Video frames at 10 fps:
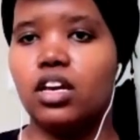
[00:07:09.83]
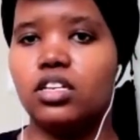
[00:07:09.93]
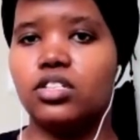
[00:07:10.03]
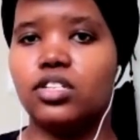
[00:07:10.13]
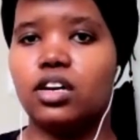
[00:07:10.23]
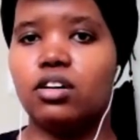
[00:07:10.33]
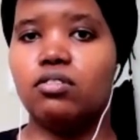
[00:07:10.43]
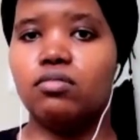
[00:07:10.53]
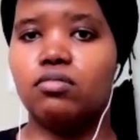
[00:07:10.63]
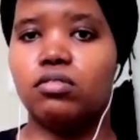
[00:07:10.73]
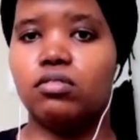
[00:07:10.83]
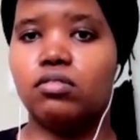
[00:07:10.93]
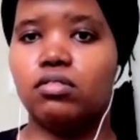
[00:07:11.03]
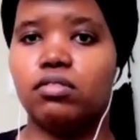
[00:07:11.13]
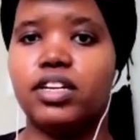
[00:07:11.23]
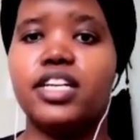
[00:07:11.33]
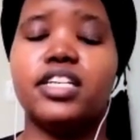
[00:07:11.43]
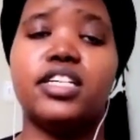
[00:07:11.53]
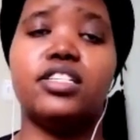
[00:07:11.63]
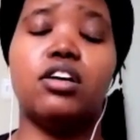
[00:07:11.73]
So read
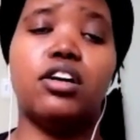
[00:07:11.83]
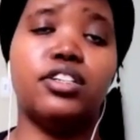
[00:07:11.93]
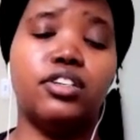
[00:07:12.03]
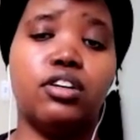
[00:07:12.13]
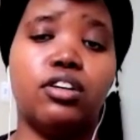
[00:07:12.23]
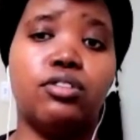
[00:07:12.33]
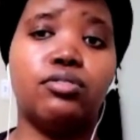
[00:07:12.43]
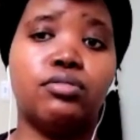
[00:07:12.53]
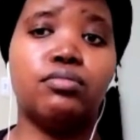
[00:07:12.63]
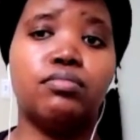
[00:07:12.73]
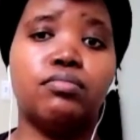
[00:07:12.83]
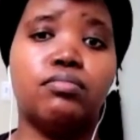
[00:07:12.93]
it on your own